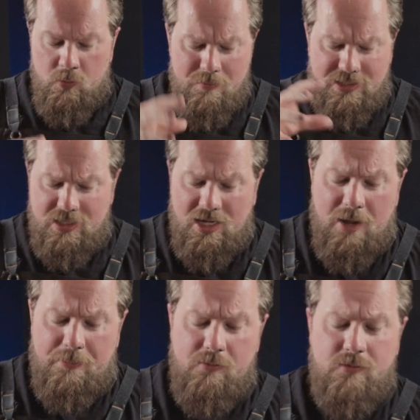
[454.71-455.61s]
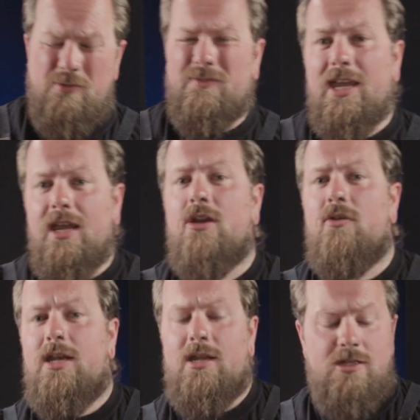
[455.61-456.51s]
We're missing a couple sort of key
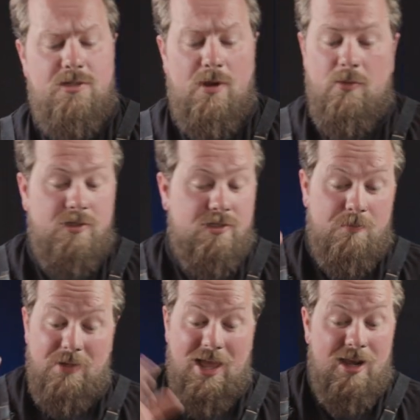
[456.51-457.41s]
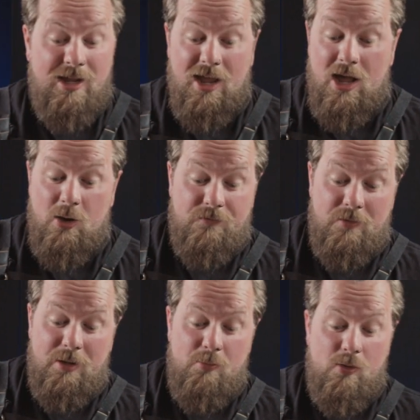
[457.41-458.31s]
ingredients. You might want some galangal if
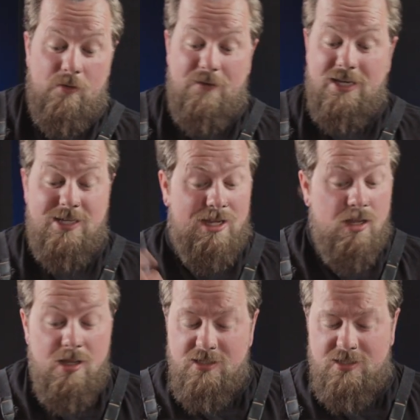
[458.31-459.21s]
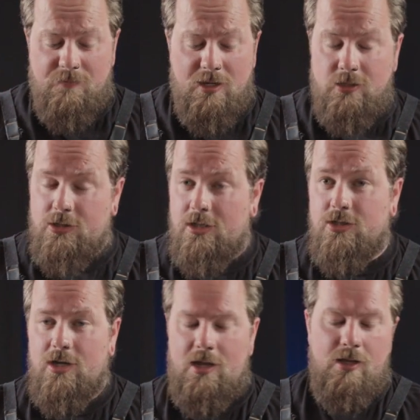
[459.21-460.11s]
you're being more authentic, something like
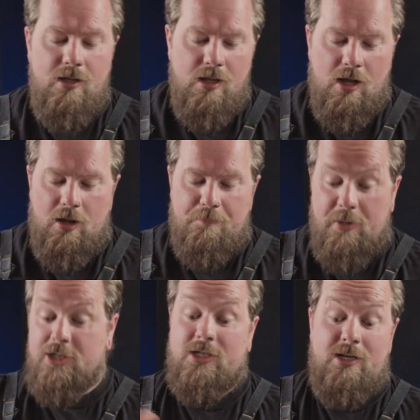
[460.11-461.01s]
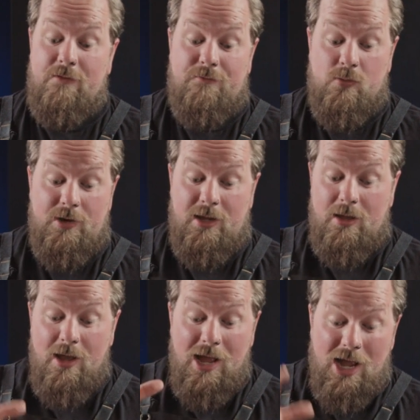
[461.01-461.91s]
ginger. Our budget didn't afford it.
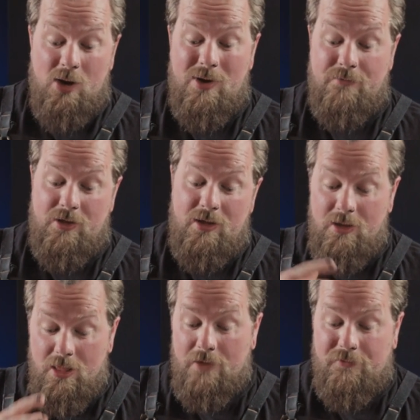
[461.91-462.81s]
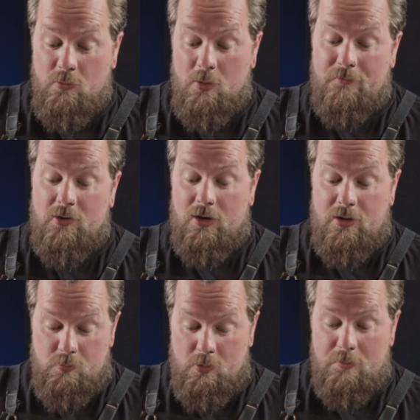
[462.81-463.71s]
However, from what we've
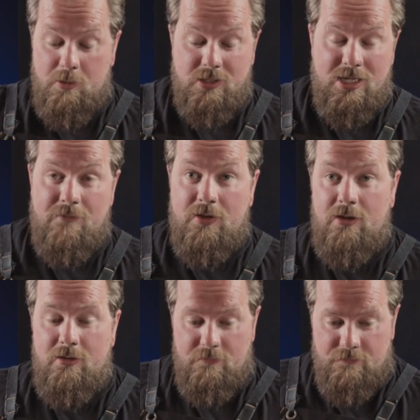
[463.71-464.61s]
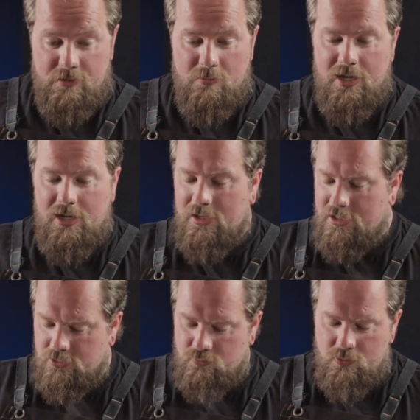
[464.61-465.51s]
got and what we put together for the money,
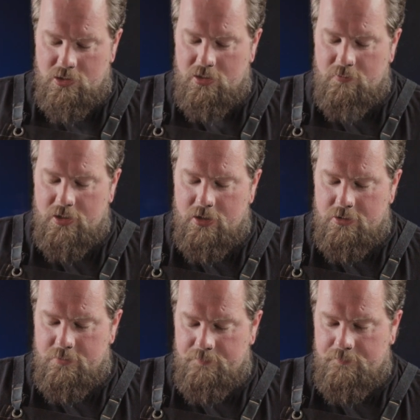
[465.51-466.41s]
it's really, really good.